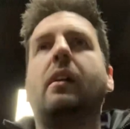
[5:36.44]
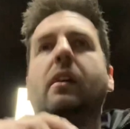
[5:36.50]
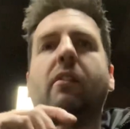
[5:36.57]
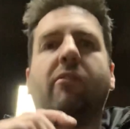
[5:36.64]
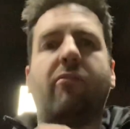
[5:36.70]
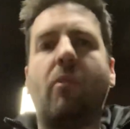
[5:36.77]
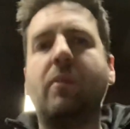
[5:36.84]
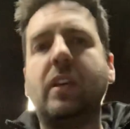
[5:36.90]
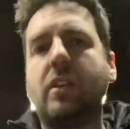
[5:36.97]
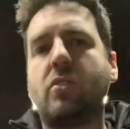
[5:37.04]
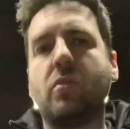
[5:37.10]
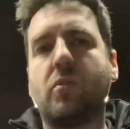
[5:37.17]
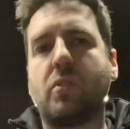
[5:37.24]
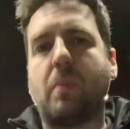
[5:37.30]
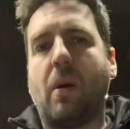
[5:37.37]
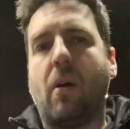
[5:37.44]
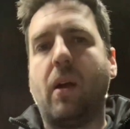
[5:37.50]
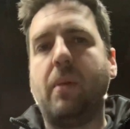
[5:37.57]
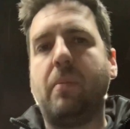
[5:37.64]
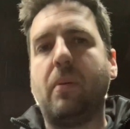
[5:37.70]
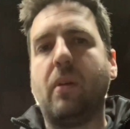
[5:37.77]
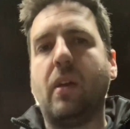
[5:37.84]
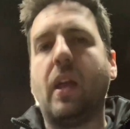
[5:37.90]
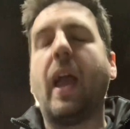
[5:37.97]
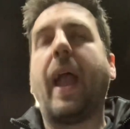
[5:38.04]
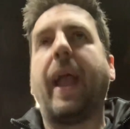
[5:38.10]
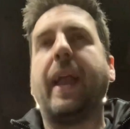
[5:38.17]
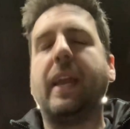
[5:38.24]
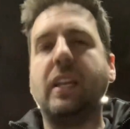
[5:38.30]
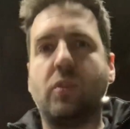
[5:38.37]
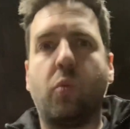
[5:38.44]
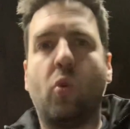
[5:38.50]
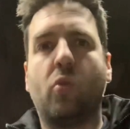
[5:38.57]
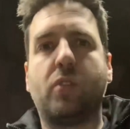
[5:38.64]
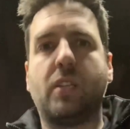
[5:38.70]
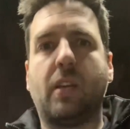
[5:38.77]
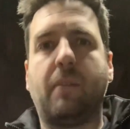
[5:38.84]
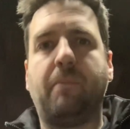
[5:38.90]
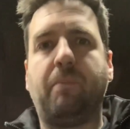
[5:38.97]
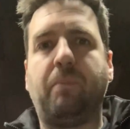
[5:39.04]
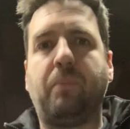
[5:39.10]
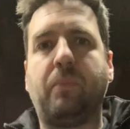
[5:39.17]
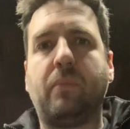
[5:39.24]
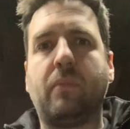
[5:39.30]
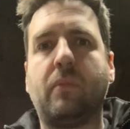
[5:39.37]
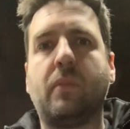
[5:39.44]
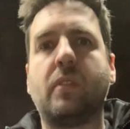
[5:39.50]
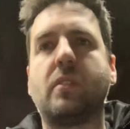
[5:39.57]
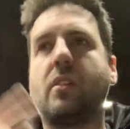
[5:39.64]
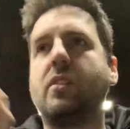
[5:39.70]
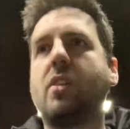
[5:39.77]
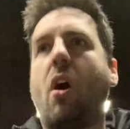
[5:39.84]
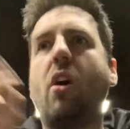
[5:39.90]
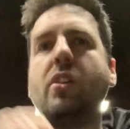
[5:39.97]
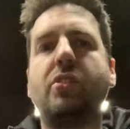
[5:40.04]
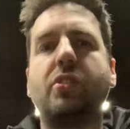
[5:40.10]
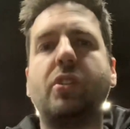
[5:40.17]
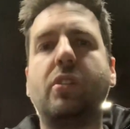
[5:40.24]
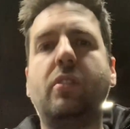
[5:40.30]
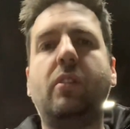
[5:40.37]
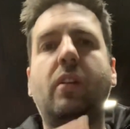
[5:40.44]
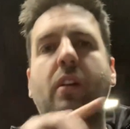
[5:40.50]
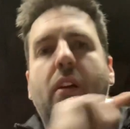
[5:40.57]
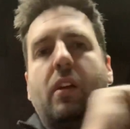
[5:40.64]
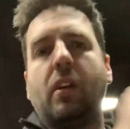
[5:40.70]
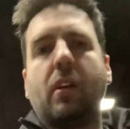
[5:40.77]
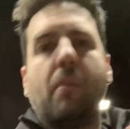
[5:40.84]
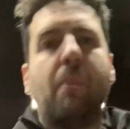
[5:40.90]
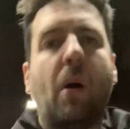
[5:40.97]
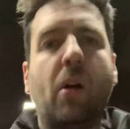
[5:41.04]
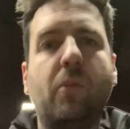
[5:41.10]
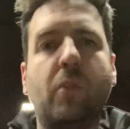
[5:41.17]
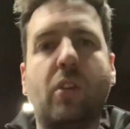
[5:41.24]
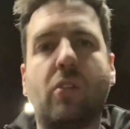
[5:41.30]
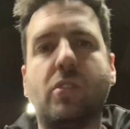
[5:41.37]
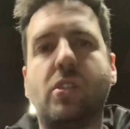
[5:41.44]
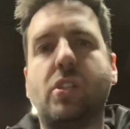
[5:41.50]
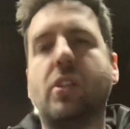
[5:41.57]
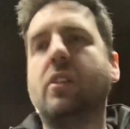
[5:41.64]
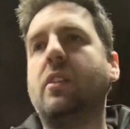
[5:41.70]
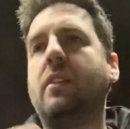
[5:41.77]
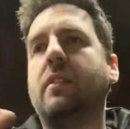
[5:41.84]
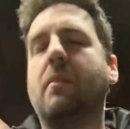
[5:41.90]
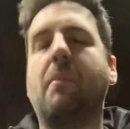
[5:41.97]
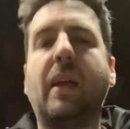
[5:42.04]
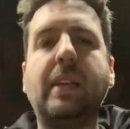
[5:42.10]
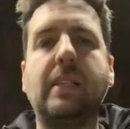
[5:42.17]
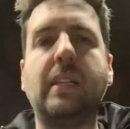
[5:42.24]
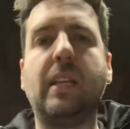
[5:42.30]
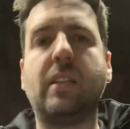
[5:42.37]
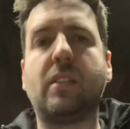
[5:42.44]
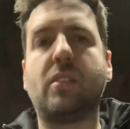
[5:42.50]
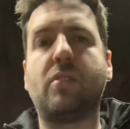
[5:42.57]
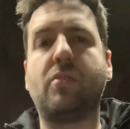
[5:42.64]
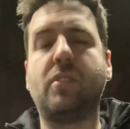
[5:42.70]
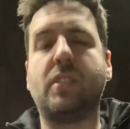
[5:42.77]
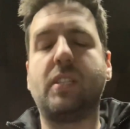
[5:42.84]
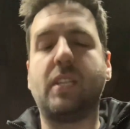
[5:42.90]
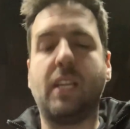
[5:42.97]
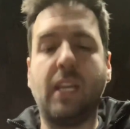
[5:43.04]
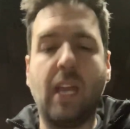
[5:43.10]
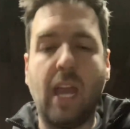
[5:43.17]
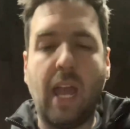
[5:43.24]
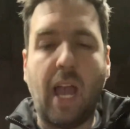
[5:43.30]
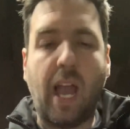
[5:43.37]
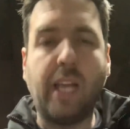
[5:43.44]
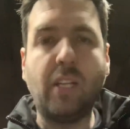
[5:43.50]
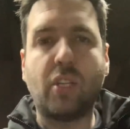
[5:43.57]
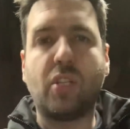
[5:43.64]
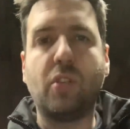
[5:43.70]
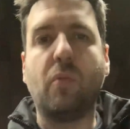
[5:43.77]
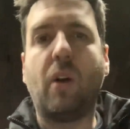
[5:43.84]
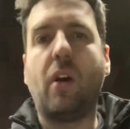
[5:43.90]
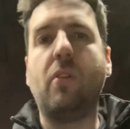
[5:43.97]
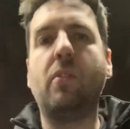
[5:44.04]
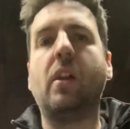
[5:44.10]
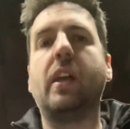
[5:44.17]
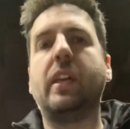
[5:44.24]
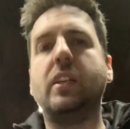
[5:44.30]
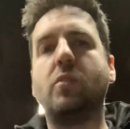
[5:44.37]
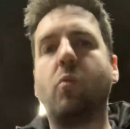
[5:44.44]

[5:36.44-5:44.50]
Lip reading: from the exhaust pipe is water. So it's hydrogen combined with oxygen that makes electricity. H2O is